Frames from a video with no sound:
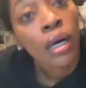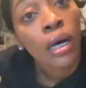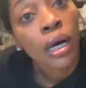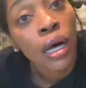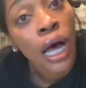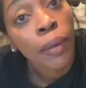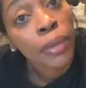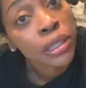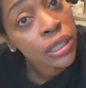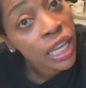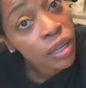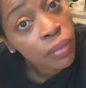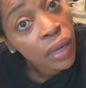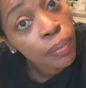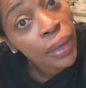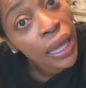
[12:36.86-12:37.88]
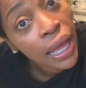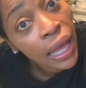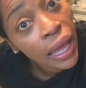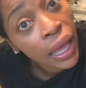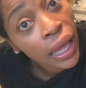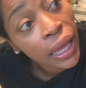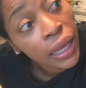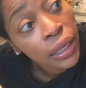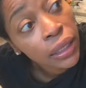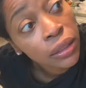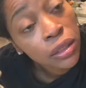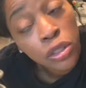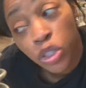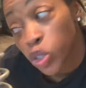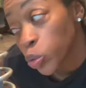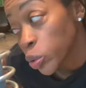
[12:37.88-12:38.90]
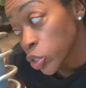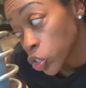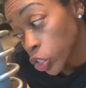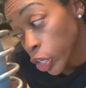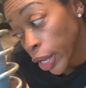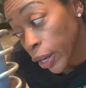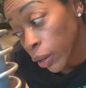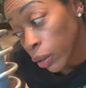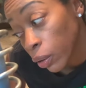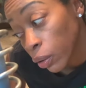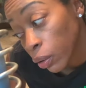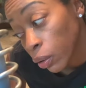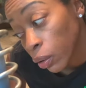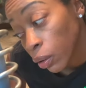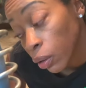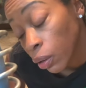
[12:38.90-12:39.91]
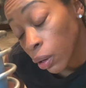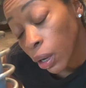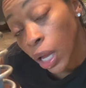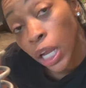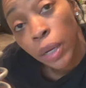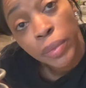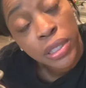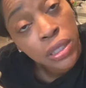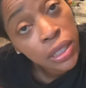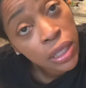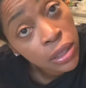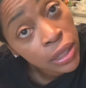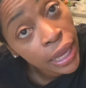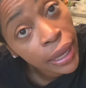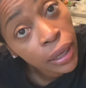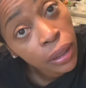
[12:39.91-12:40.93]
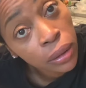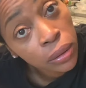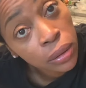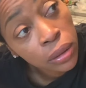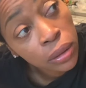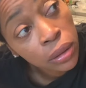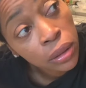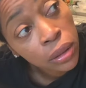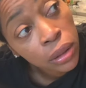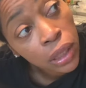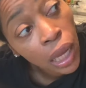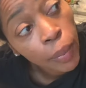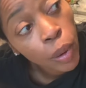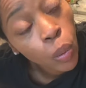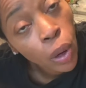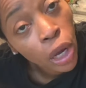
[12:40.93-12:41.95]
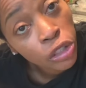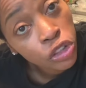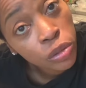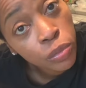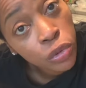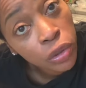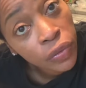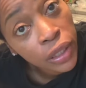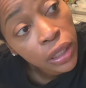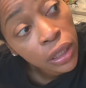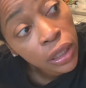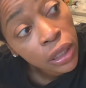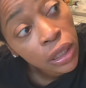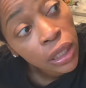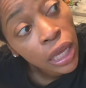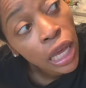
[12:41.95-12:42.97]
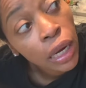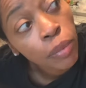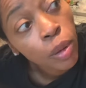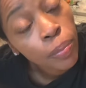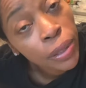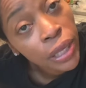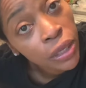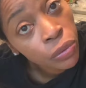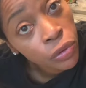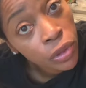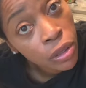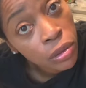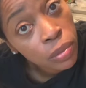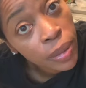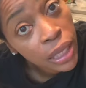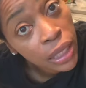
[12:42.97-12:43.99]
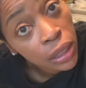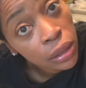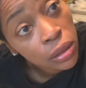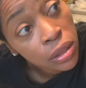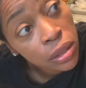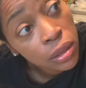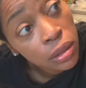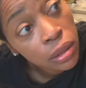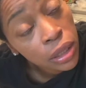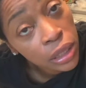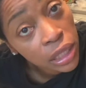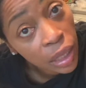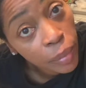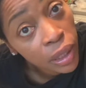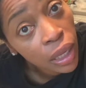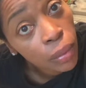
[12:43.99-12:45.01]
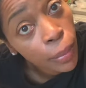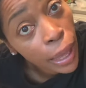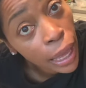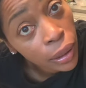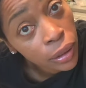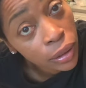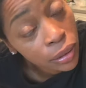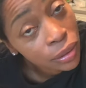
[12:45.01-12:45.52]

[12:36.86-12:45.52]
I'm gonna take my behind to a chair and I'm gonna sit down, I'm gonna watch a movie and I'm gonna pick through those beans and then I'm gonna come back,